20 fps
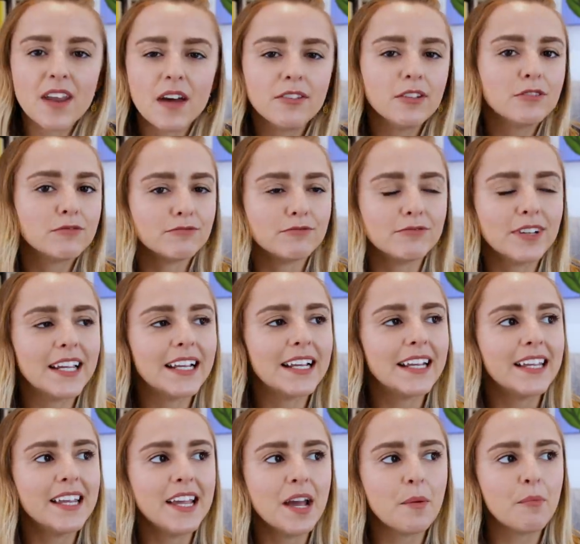never
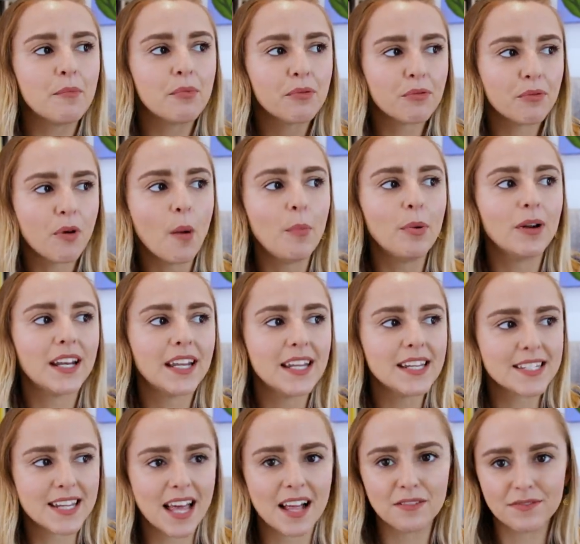really
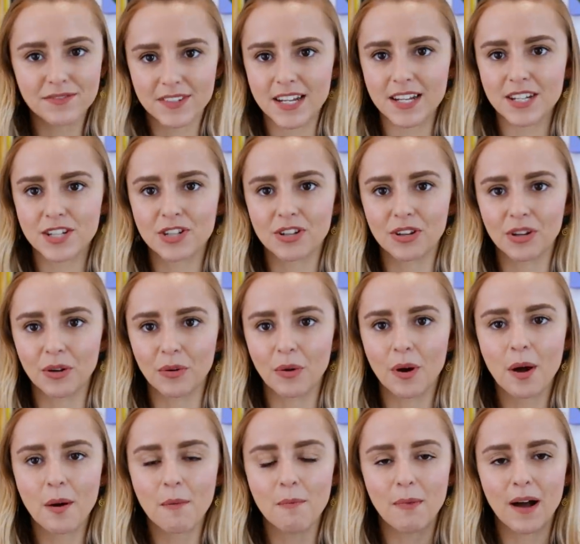properly delved
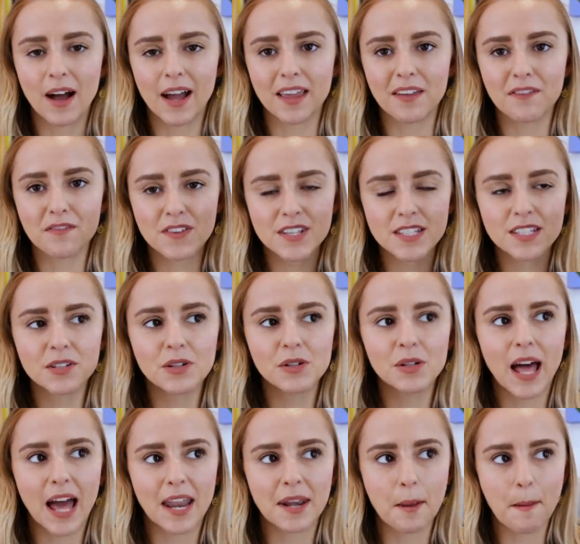into my
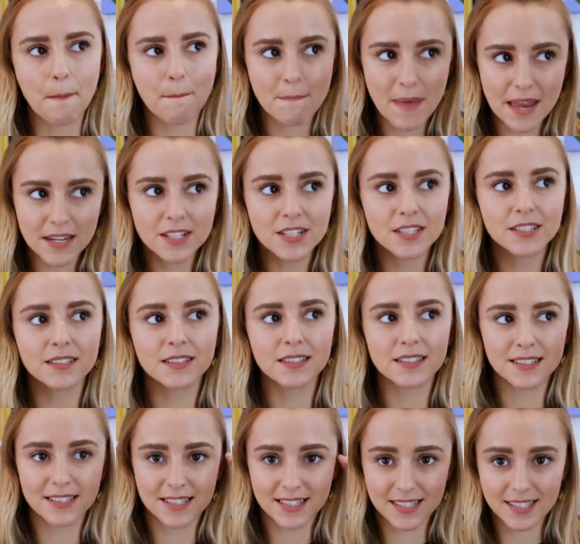physical and
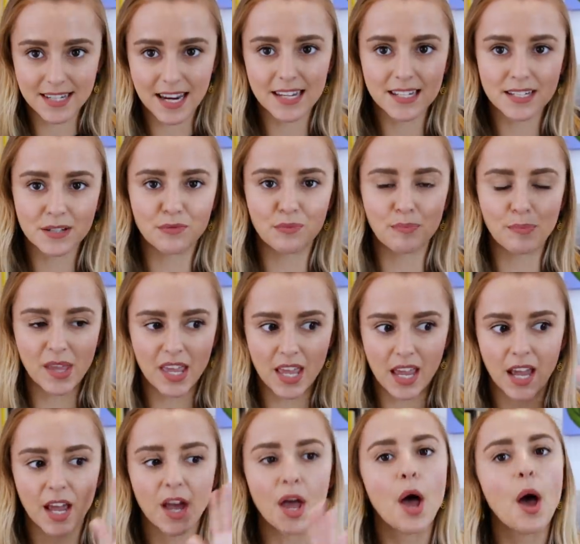mental state of
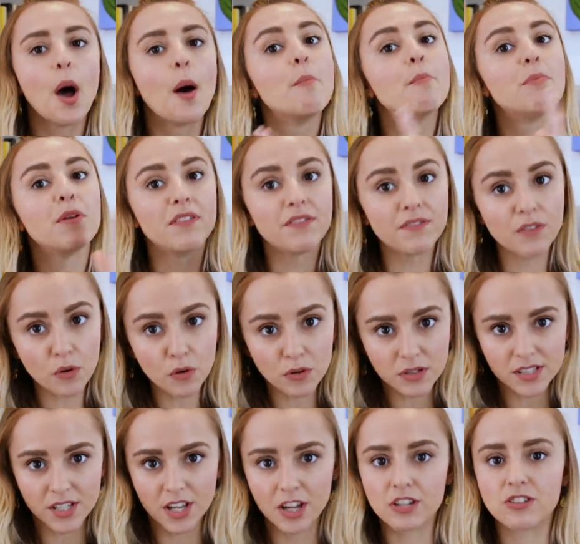being
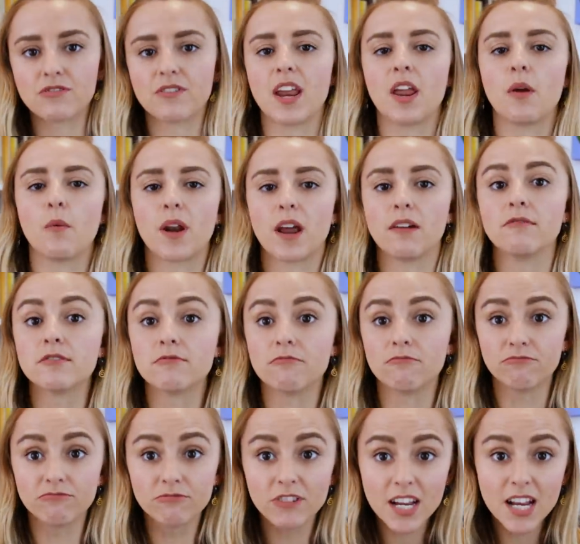before surgery when I was
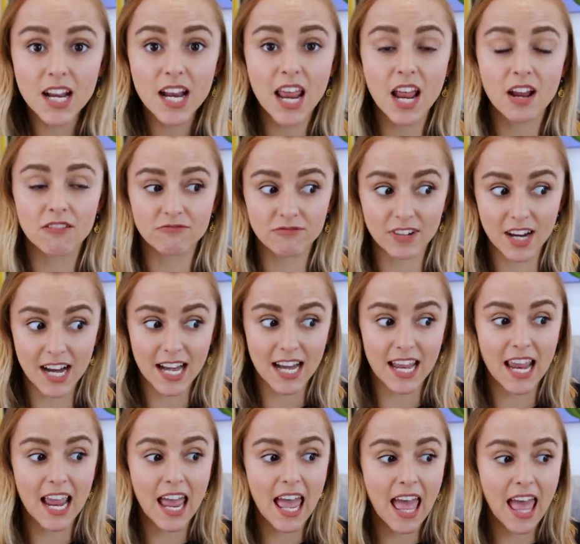really,
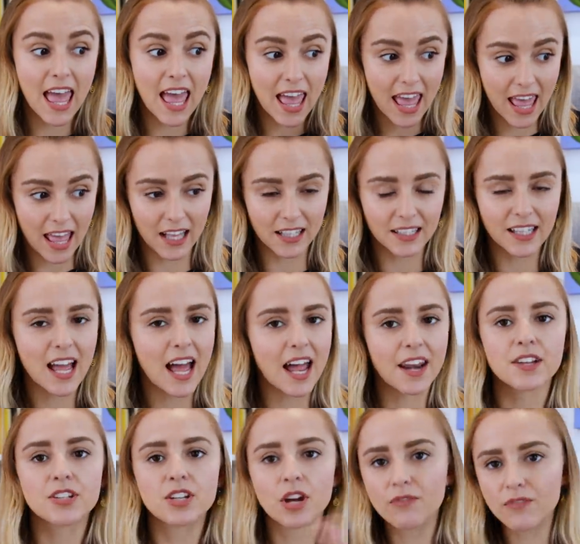really ill.
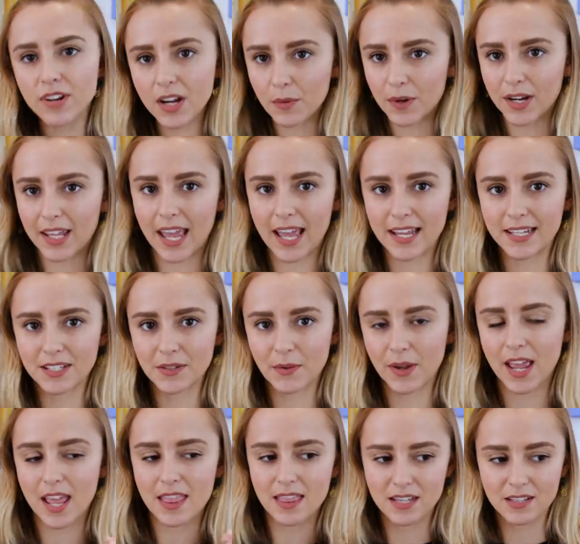And I don't really want to get
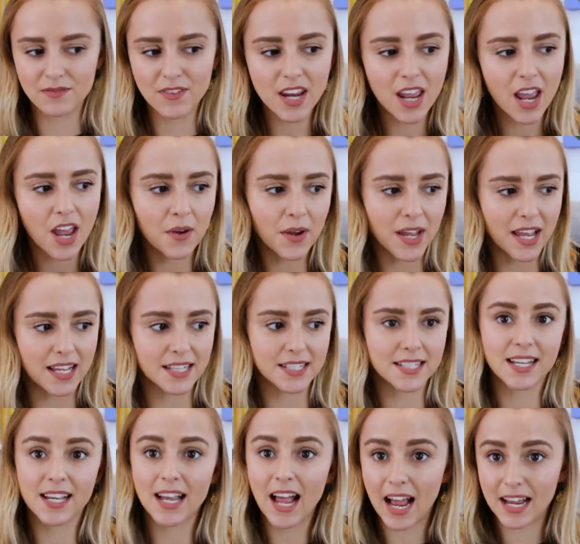into it in this video,
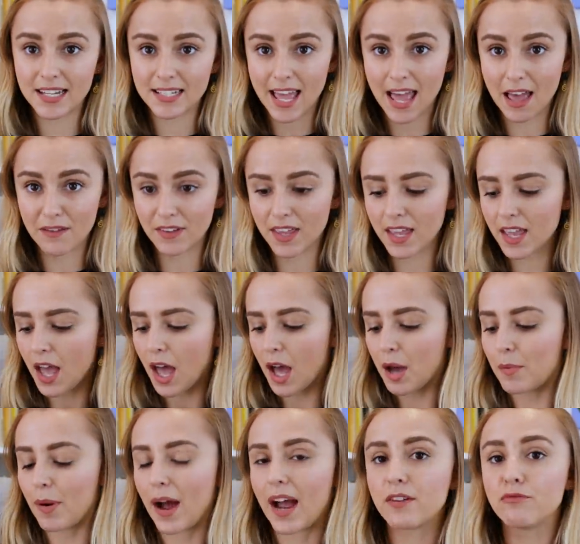it's kind of heavy,
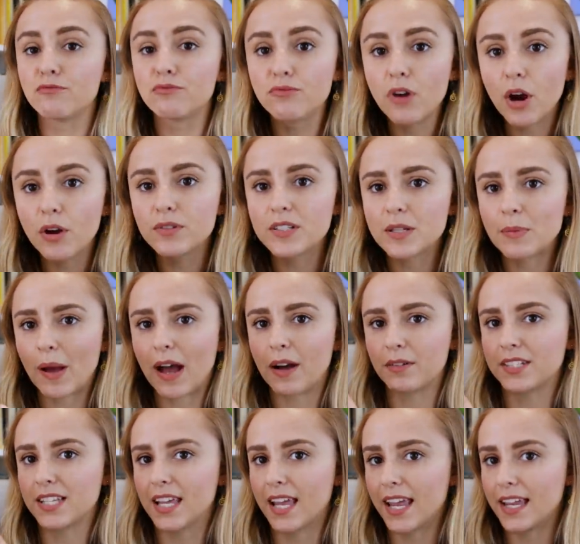but I wrote
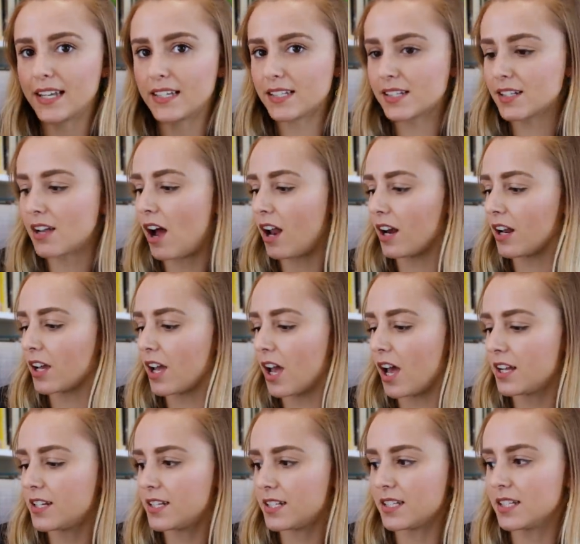about it in Scarlett
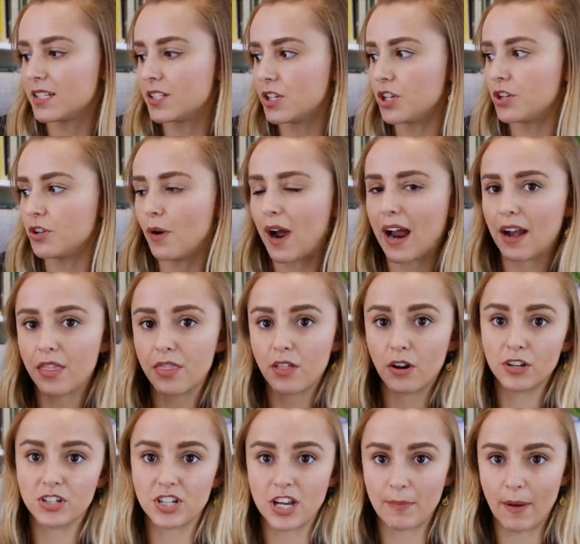Curtis's new
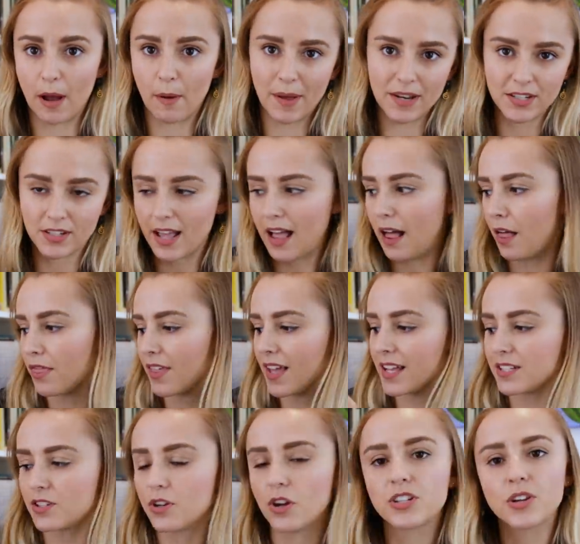anthology about mental health,
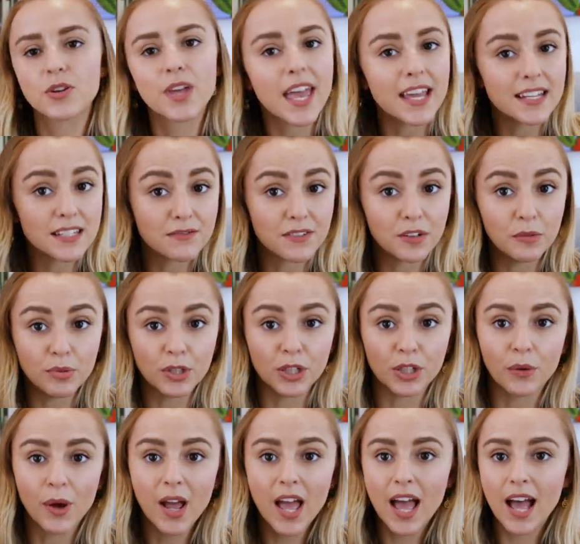It's Not Okay to Feel
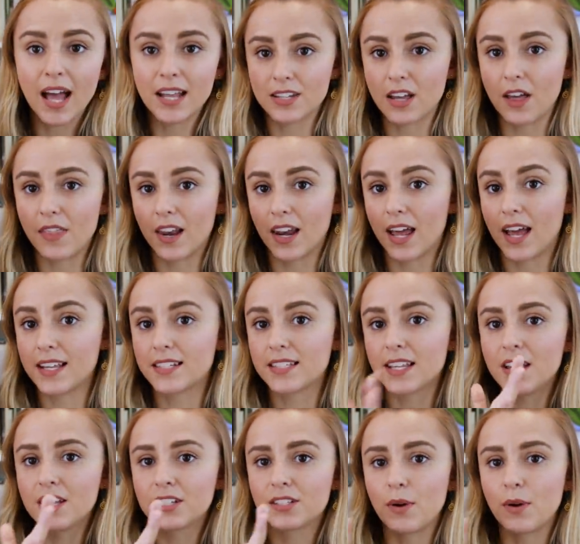Blue and Other Lies.